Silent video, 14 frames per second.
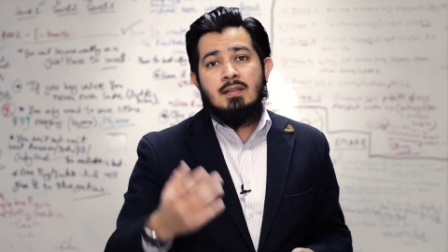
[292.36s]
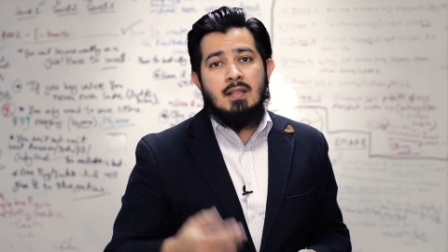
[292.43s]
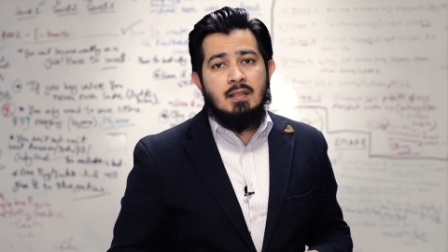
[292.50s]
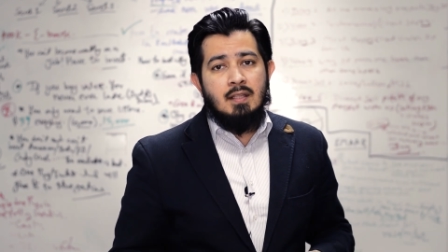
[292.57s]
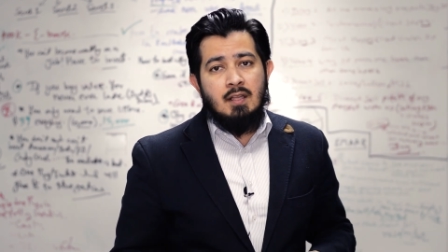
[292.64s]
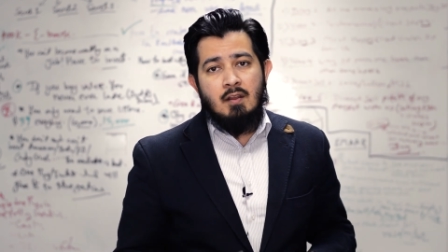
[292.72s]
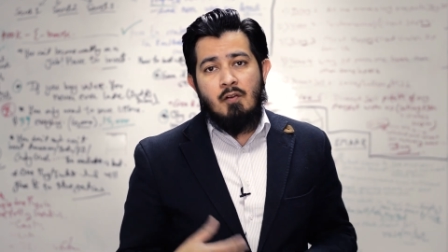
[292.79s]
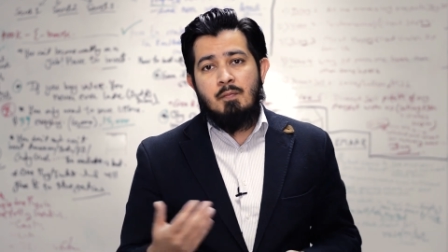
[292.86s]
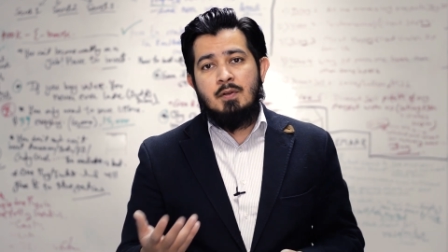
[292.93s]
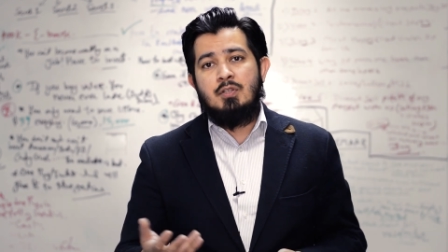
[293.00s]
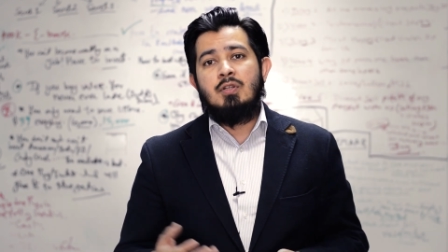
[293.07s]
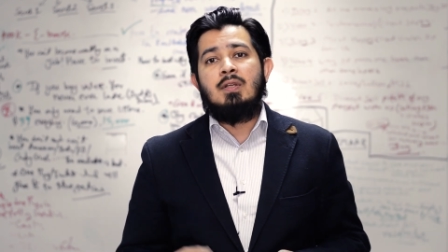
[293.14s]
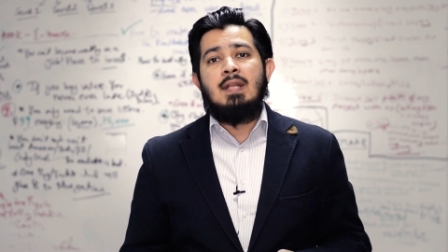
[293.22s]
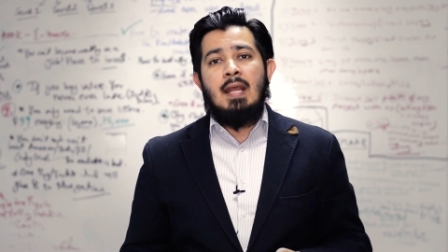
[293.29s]
that the
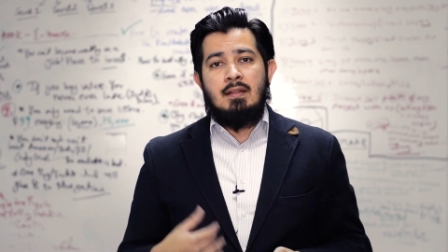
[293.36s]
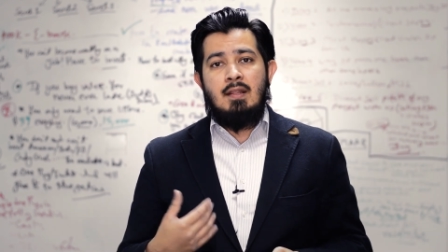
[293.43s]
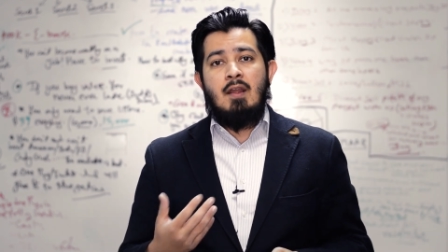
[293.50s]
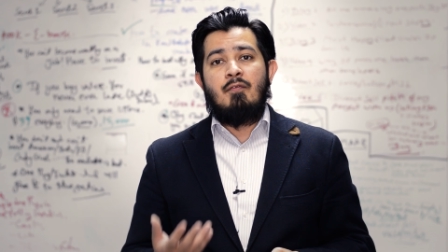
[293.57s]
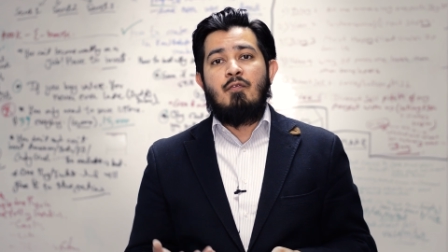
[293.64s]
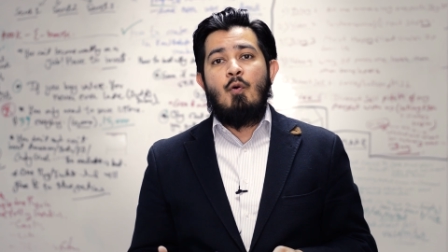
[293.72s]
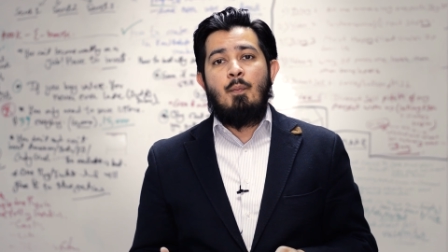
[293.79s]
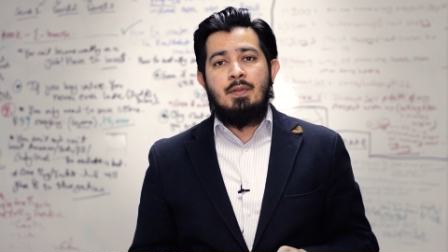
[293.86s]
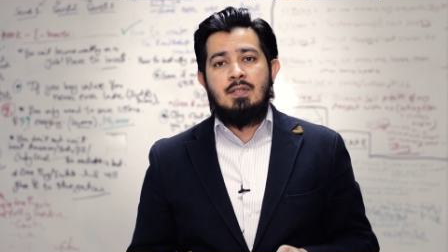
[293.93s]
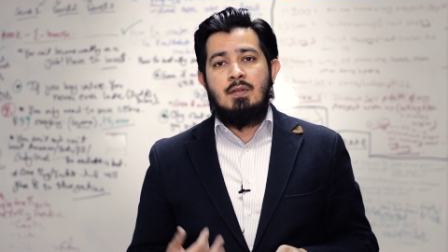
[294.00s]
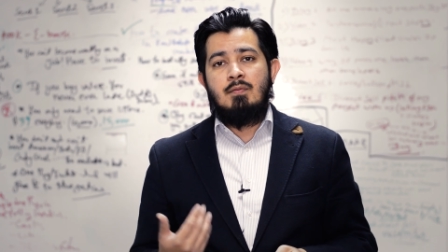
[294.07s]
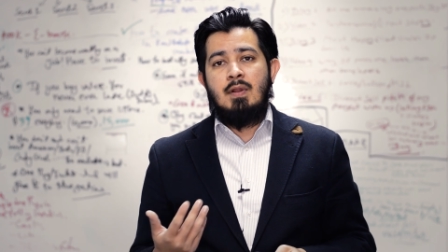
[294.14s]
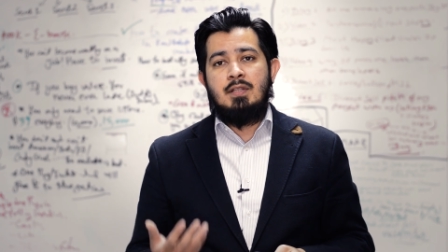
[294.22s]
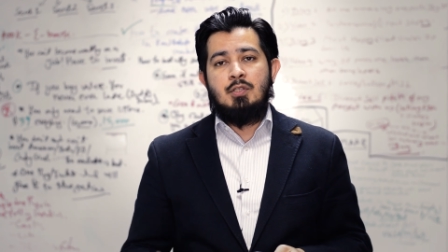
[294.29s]
government should get their
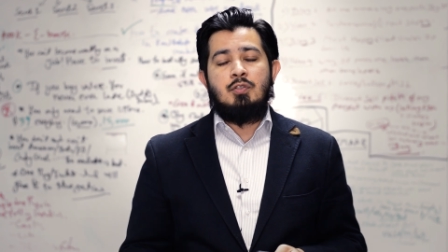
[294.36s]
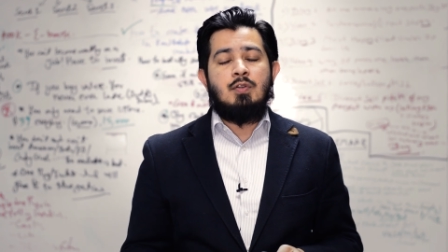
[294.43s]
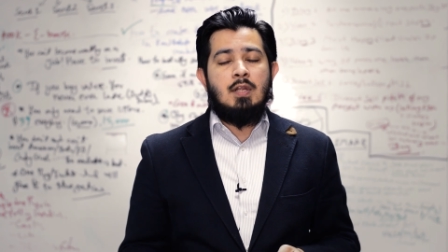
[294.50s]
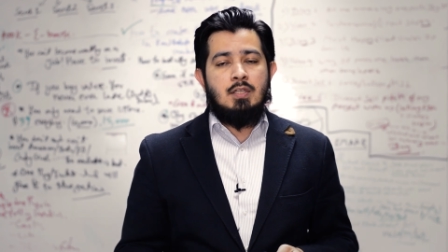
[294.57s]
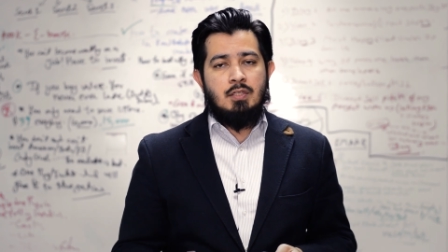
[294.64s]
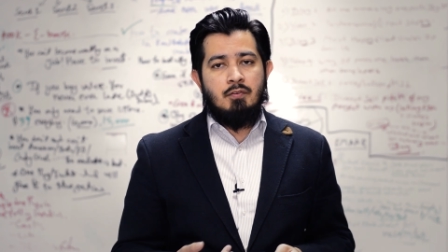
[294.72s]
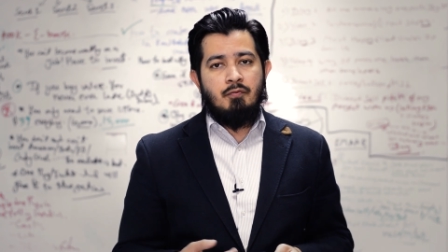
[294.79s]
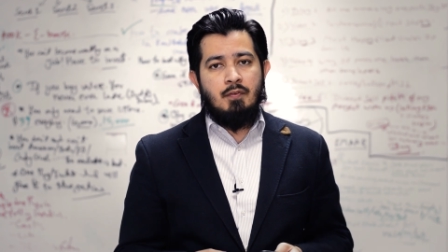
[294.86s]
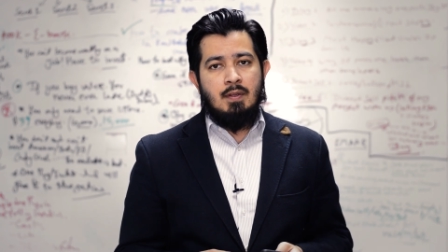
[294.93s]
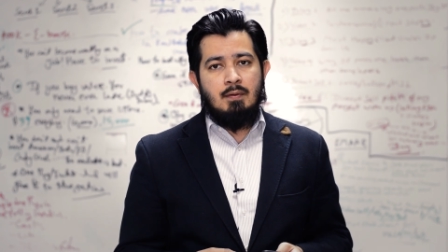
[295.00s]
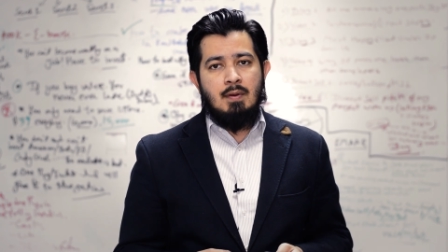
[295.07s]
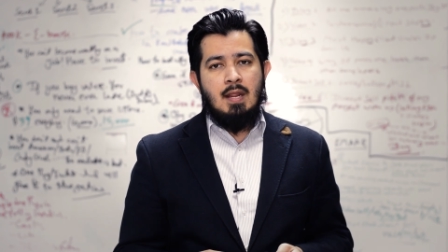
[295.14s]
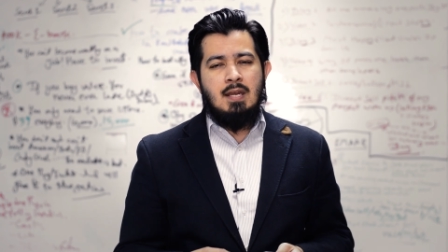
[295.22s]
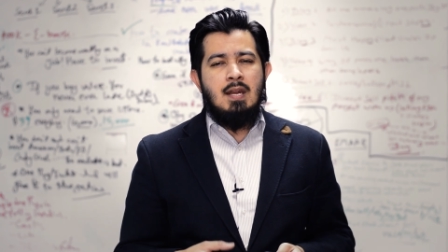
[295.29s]
4% registration fee,
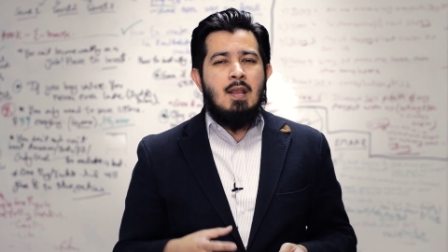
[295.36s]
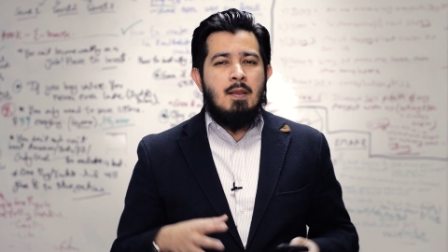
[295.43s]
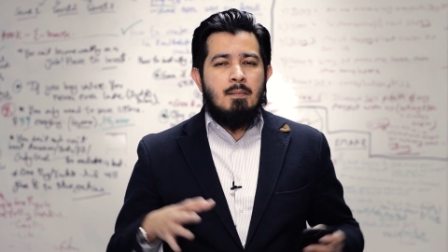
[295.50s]
right?